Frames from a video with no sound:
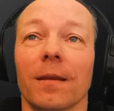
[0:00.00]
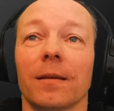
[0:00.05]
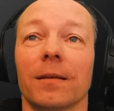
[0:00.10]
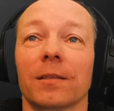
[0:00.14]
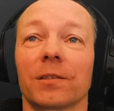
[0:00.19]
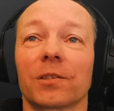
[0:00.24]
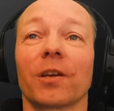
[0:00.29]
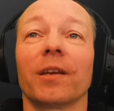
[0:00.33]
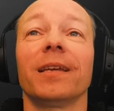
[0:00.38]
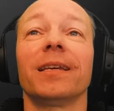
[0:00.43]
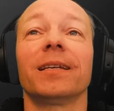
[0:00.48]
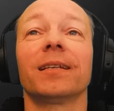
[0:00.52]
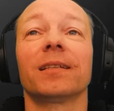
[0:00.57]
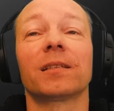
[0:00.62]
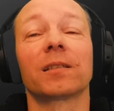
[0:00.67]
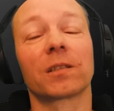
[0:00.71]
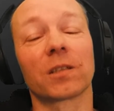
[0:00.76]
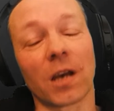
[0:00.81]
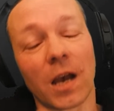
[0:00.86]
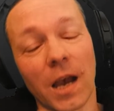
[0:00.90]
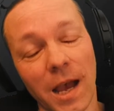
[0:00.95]
So he is
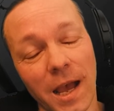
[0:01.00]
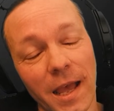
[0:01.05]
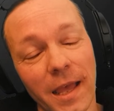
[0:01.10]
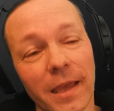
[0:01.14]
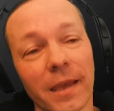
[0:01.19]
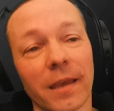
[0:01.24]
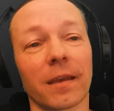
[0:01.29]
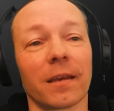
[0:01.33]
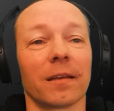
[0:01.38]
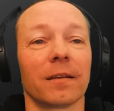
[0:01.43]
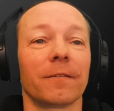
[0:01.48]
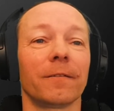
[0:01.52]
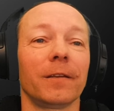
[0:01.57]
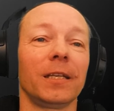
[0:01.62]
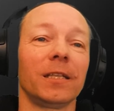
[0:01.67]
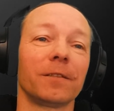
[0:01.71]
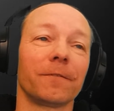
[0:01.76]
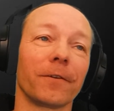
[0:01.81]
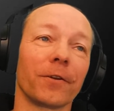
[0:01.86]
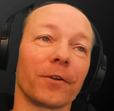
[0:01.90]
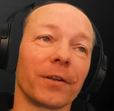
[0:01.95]
tired.
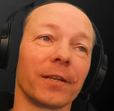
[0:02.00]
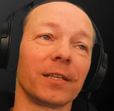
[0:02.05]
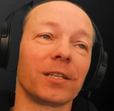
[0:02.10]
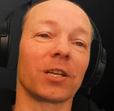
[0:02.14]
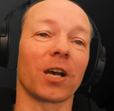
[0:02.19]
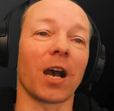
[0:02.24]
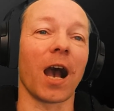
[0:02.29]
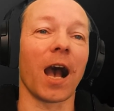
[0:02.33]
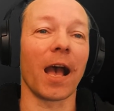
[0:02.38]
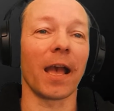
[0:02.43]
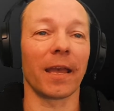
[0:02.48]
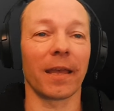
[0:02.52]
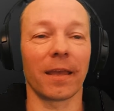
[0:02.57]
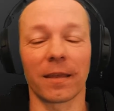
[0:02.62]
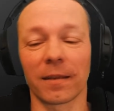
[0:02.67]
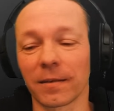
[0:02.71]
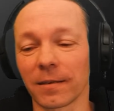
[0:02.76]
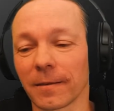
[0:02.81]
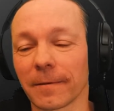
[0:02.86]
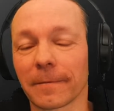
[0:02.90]
He's very tired.